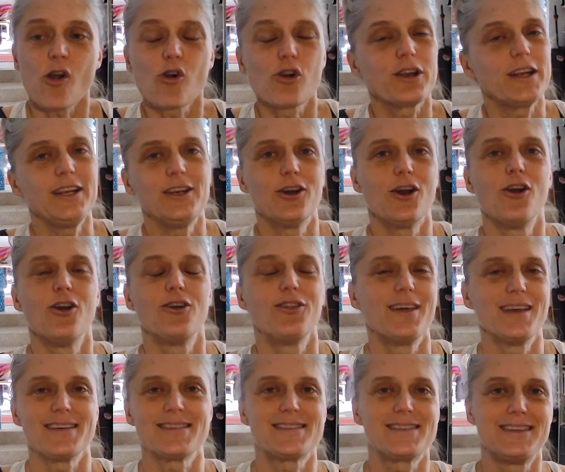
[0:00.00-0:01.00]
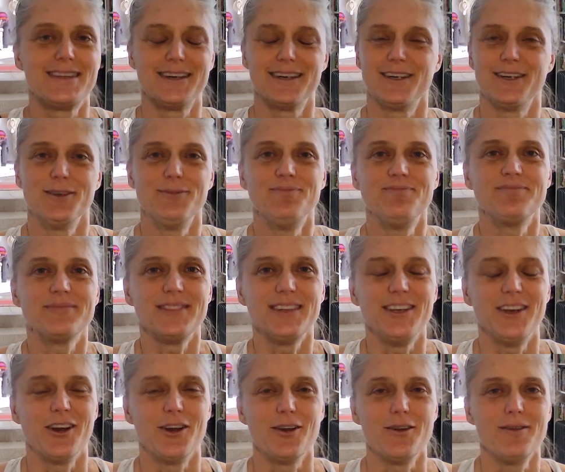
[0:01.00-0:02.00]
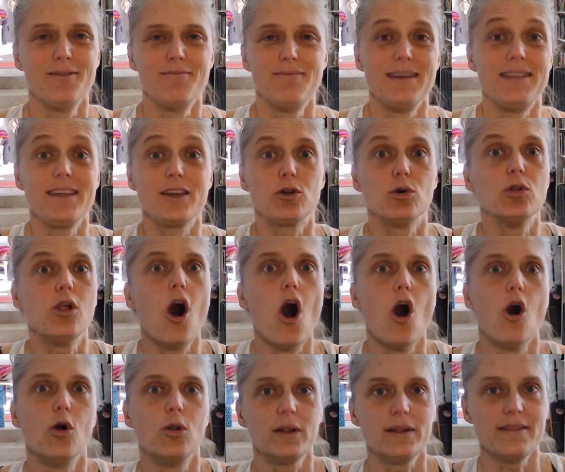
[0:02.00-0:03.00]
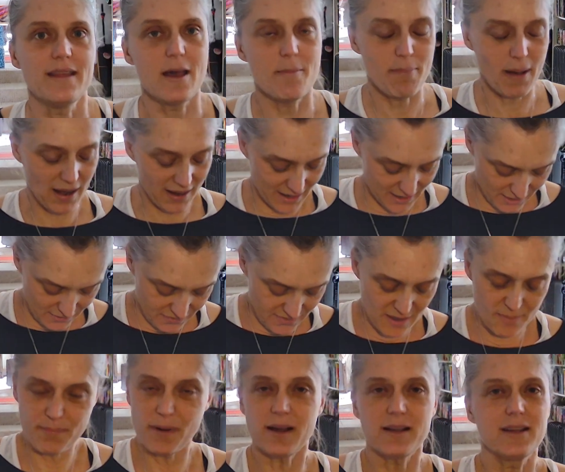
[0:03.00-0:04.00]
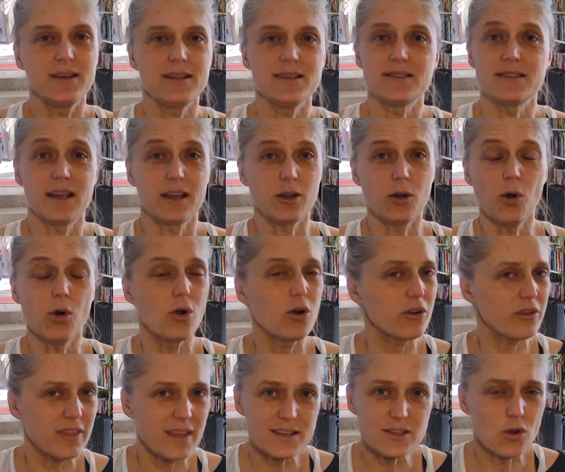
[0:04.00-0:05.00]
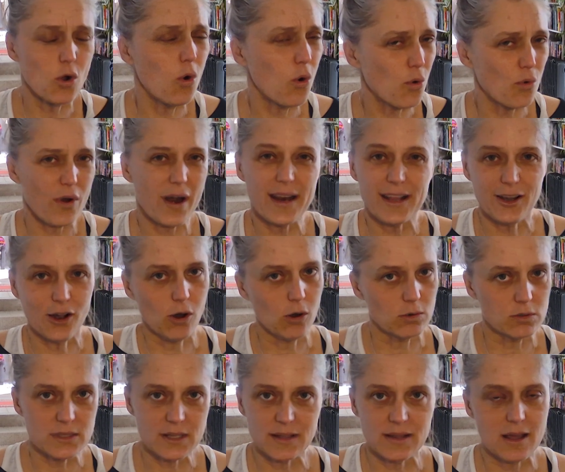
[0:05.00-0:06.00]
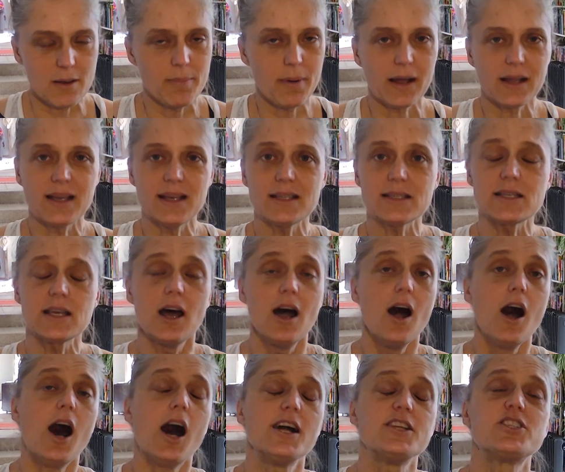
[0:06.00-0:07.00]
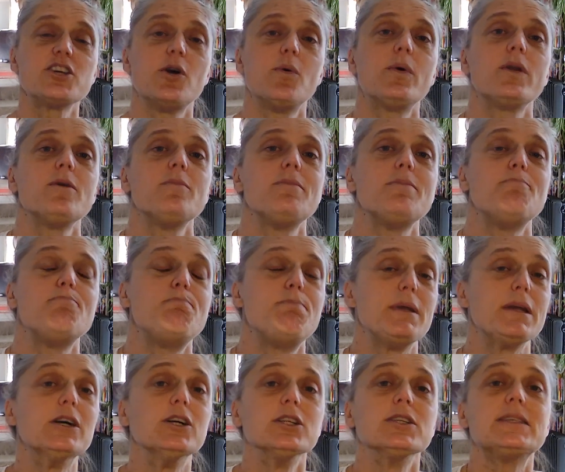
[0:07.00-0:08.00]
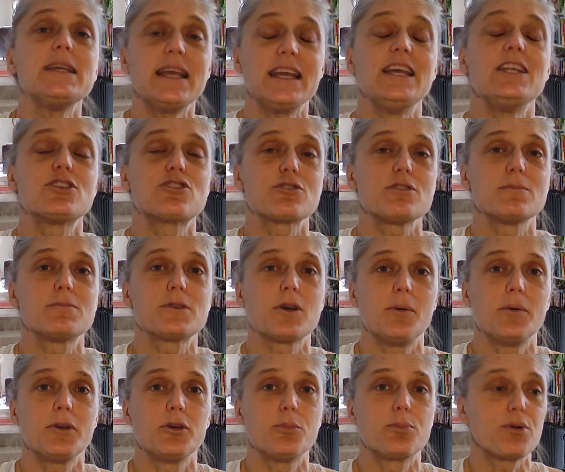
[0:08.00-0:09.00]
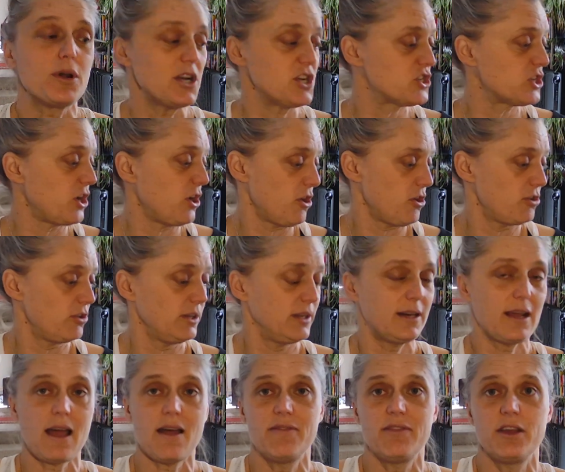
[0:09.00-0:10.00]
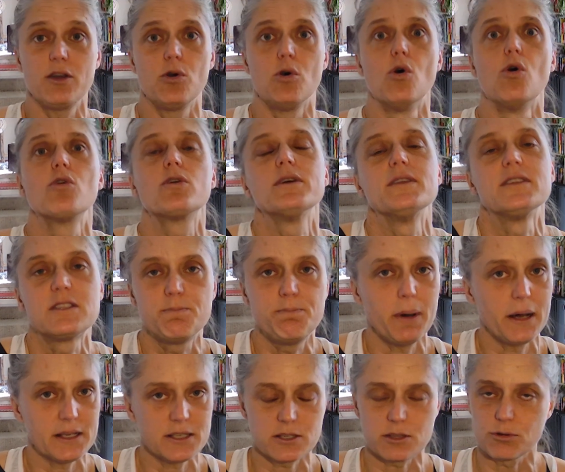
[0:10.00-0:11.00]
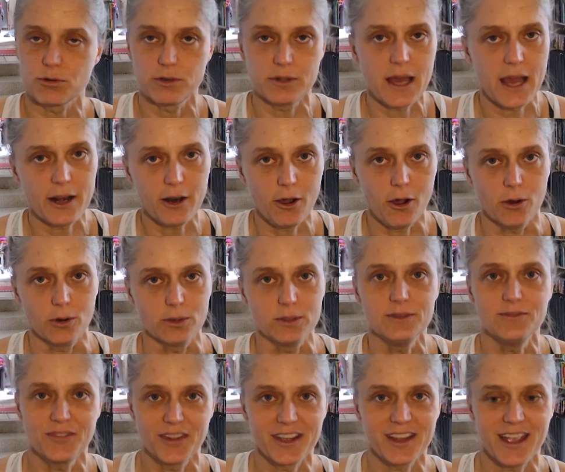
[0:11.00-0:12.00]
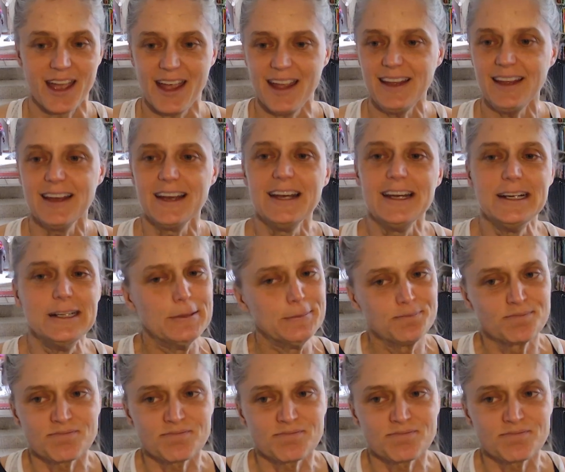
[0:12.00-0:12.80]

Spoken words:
I already know there's the, mythical hole in their bucket. If their bucket is their core, there's already holes in their buckets. I don't want to be building intra-abdominal pressure only to have their organs bust through that hole, okay?